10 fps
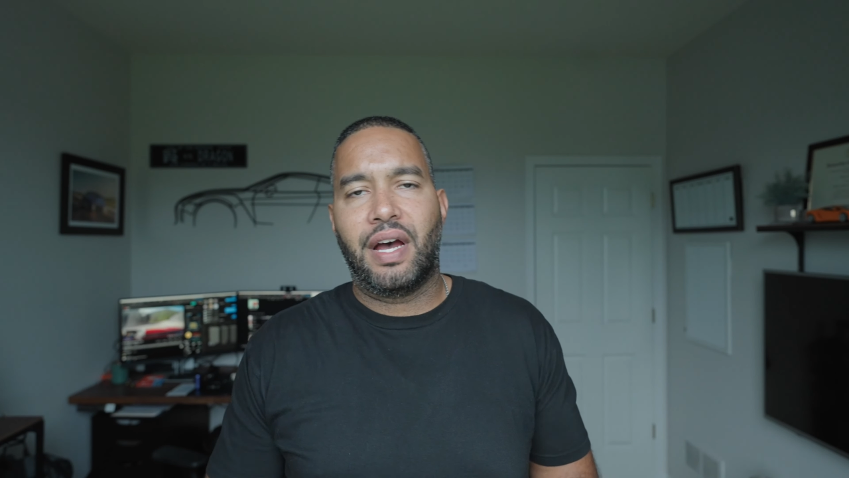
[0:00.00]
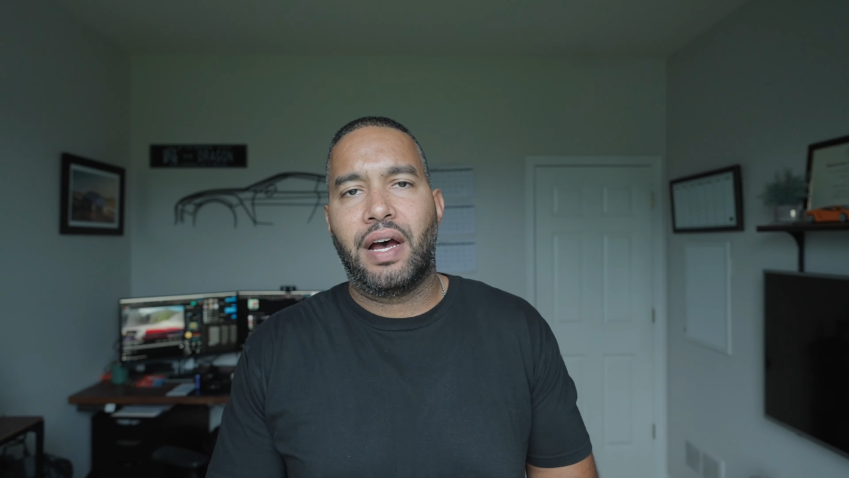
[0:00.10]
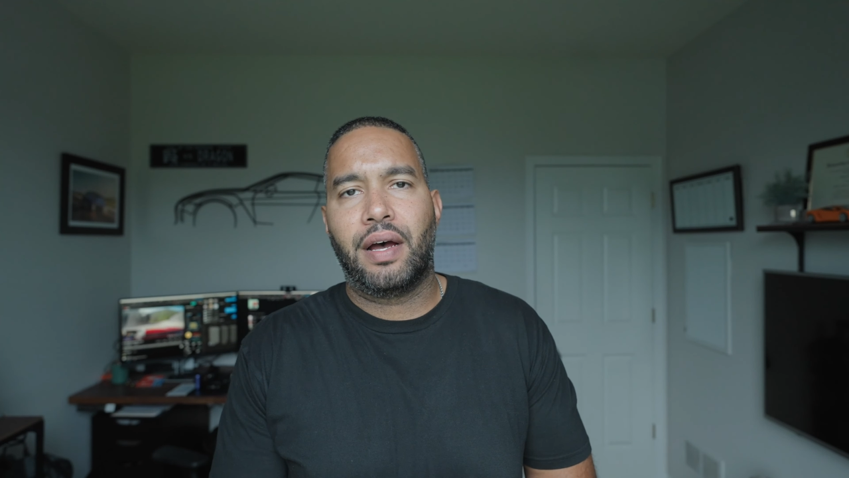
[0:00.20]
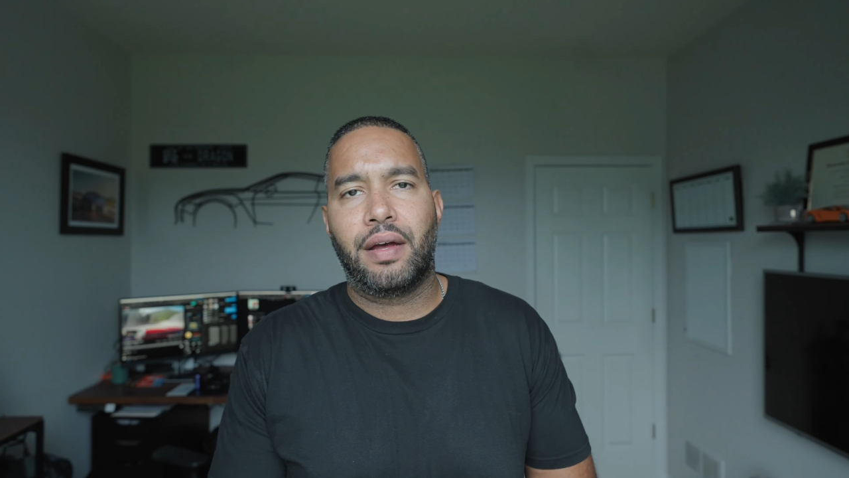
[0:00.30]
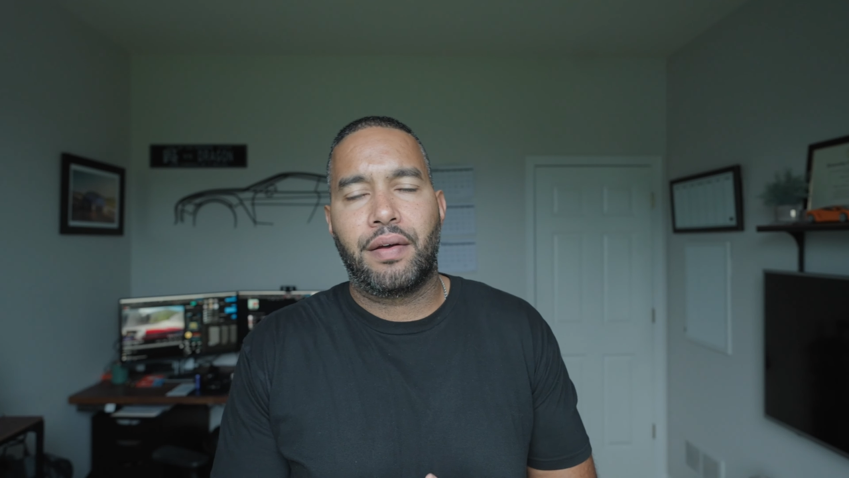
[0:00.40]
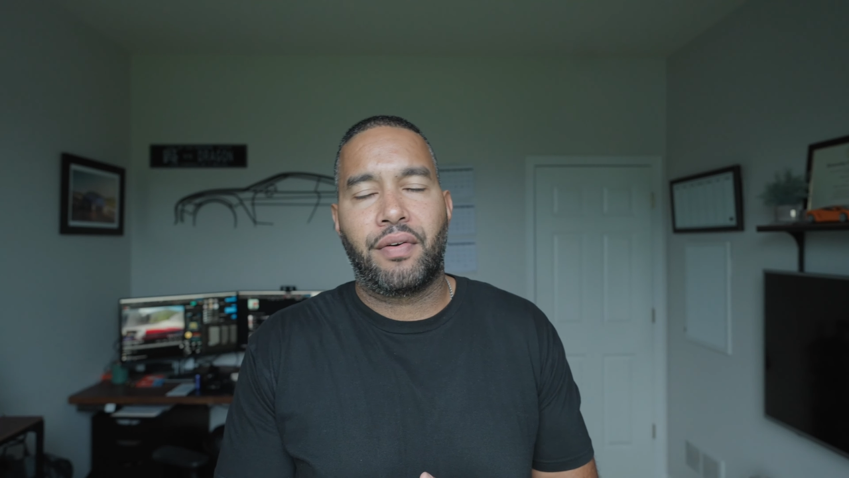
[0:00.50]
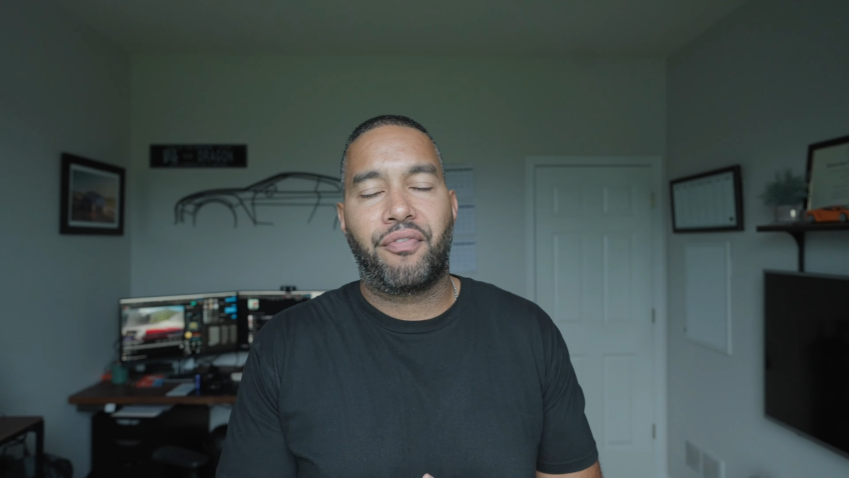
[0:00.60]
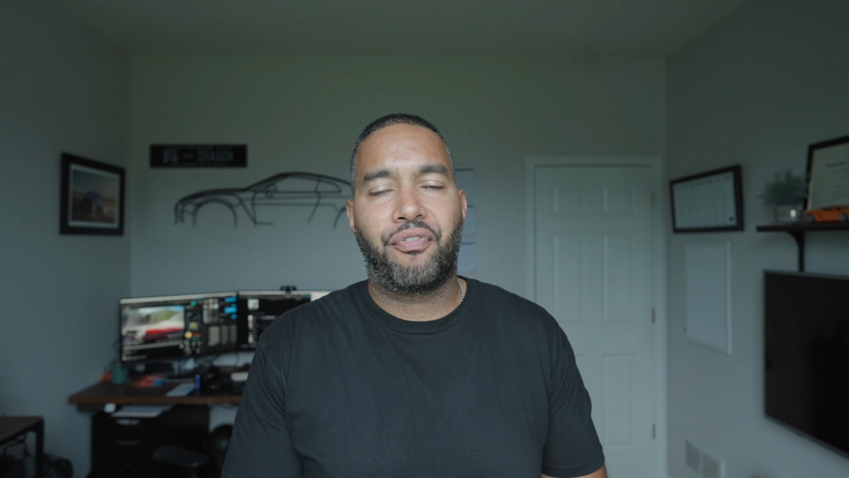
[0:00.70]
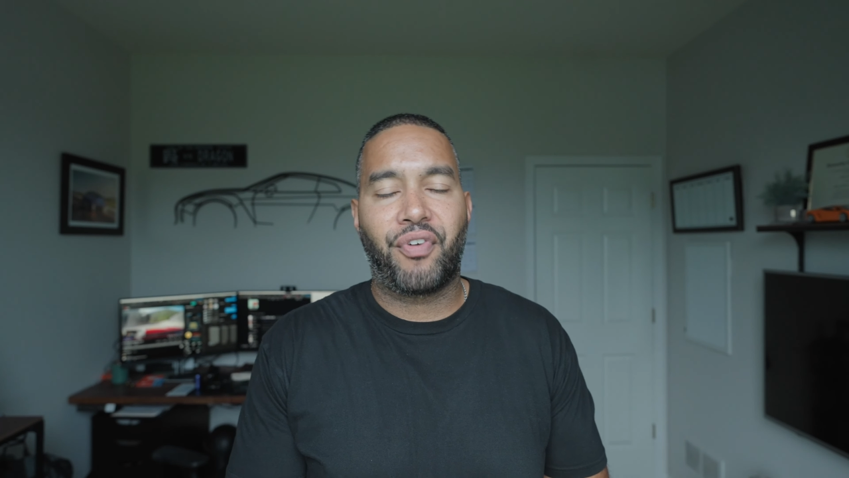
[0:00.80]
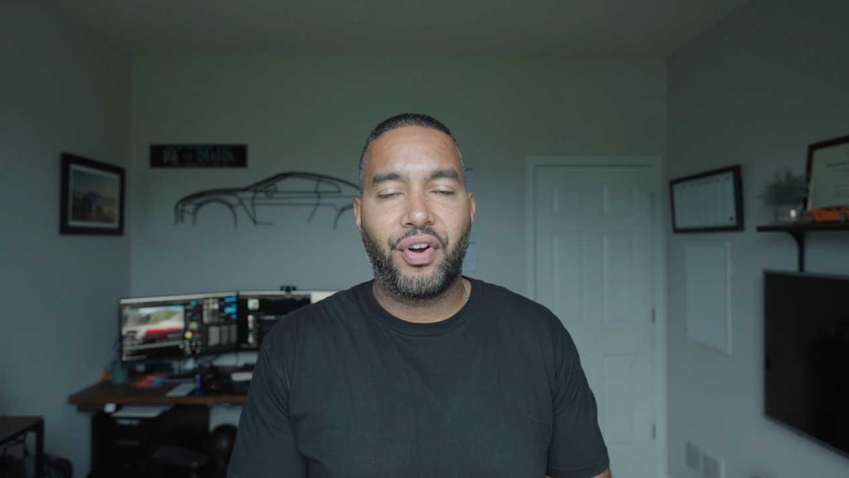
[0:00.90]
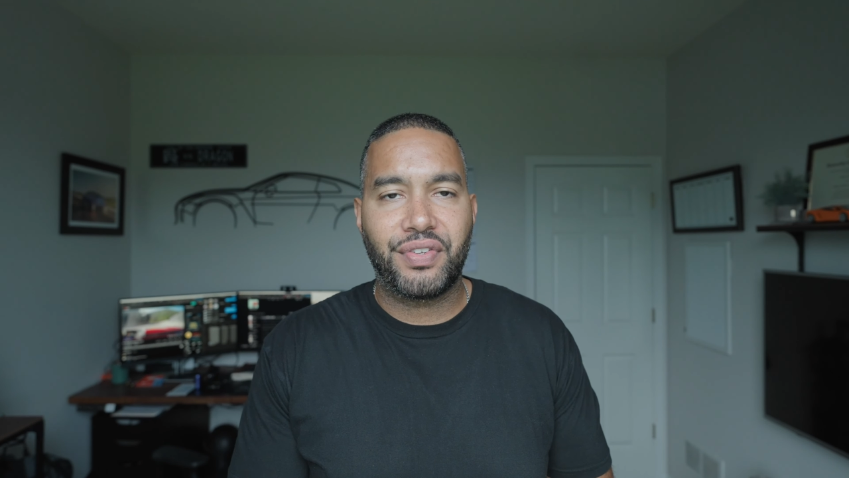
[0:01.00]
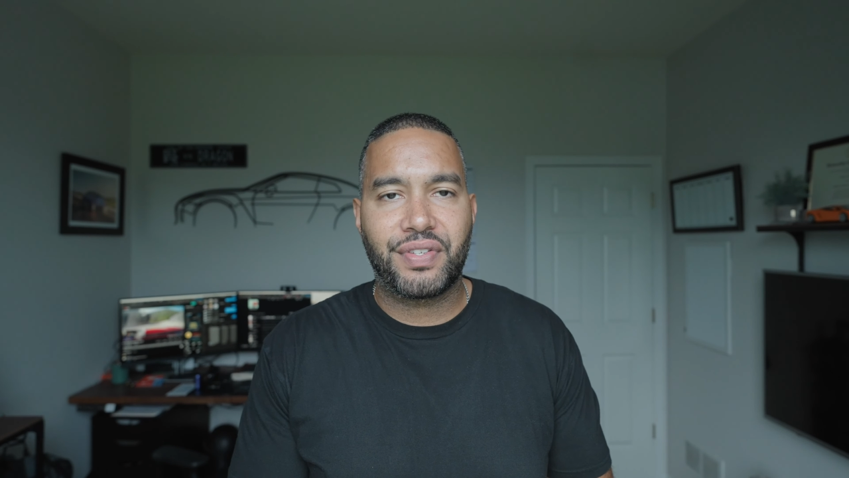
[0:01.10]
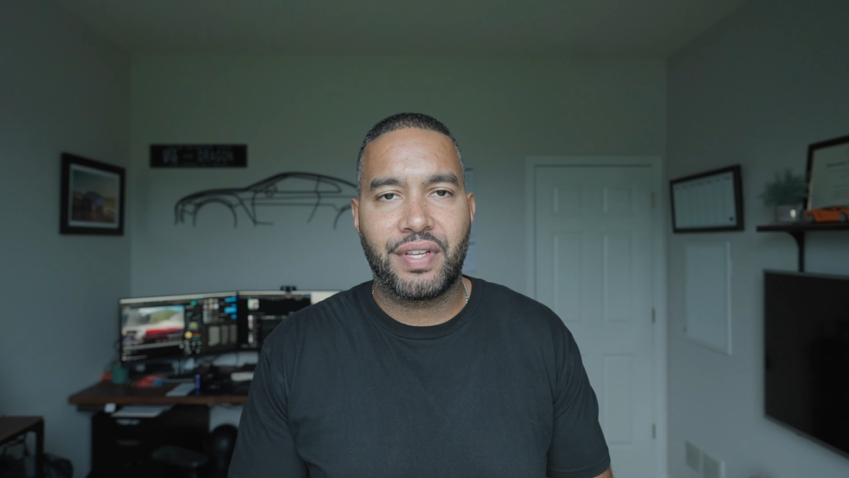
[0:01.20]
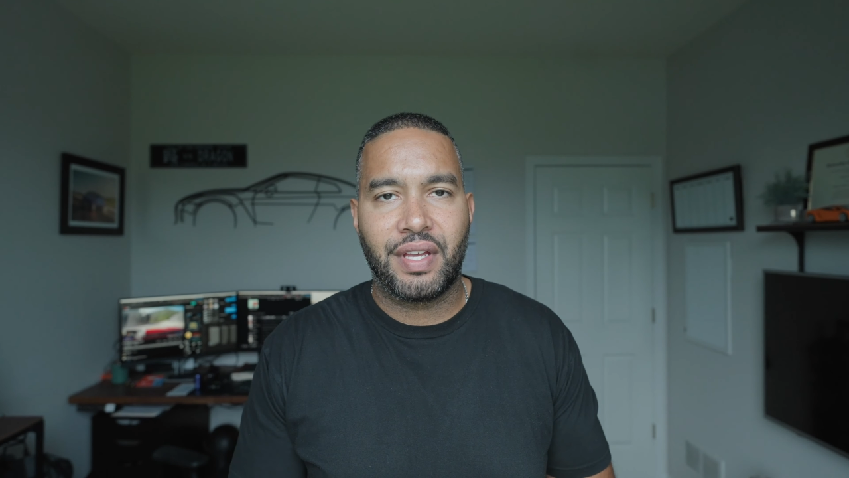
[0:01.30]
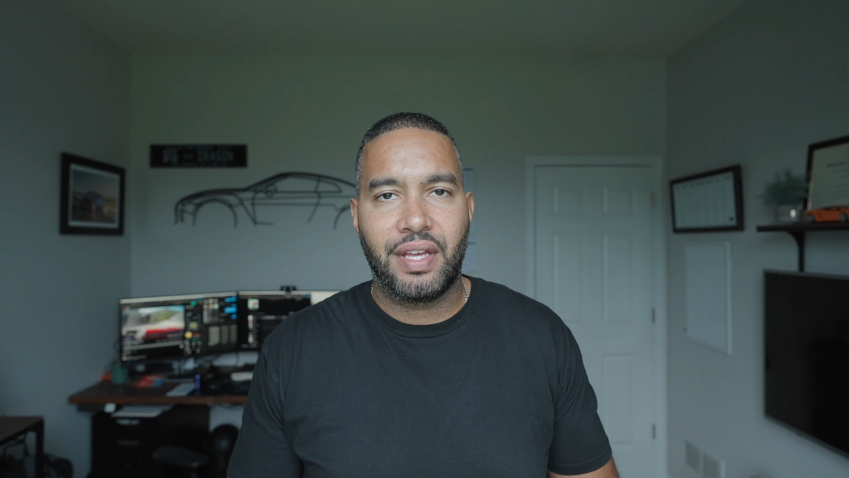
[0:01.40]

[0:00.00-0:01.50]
Uh, first